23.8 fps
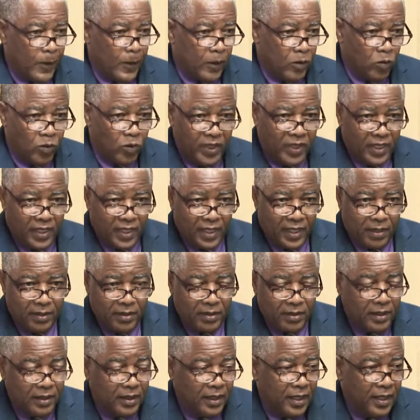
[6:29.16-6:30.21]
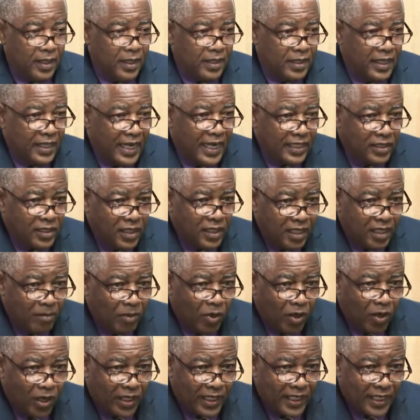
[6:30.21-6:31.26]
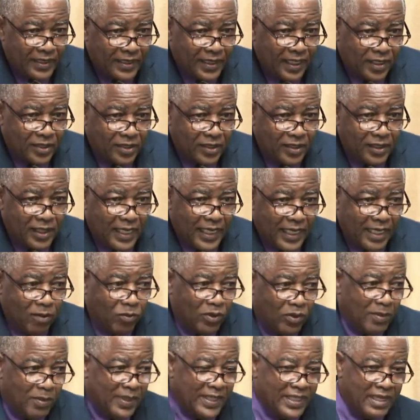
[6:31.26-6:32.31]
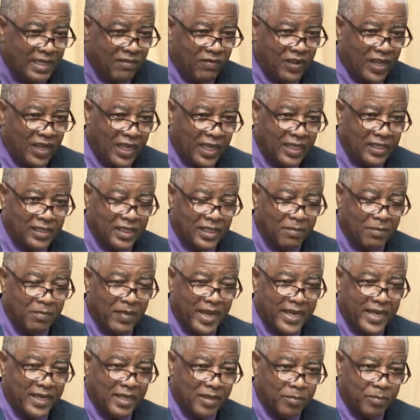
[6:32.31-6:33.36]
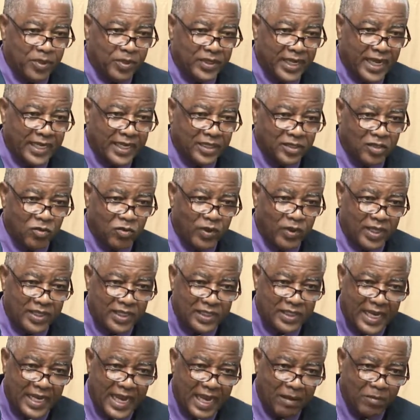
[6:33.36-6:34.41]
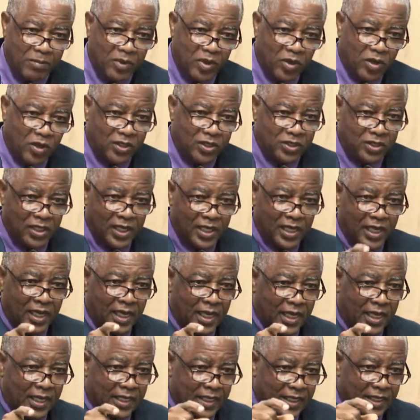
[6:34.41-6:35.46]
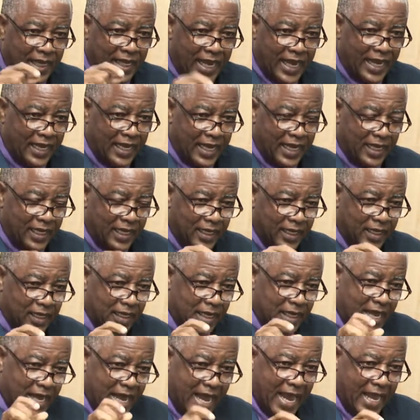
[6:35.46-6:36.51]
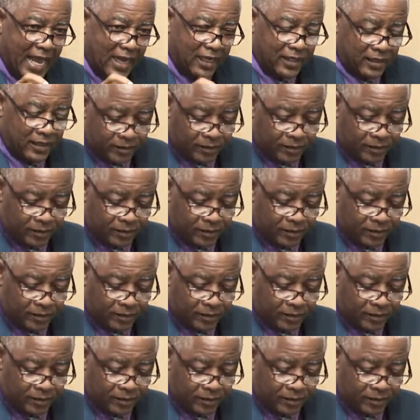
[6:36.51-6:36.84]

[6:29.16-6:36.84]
with the International Labour Organization, and it would have been difficult to amend the Protection of Wages Act because that act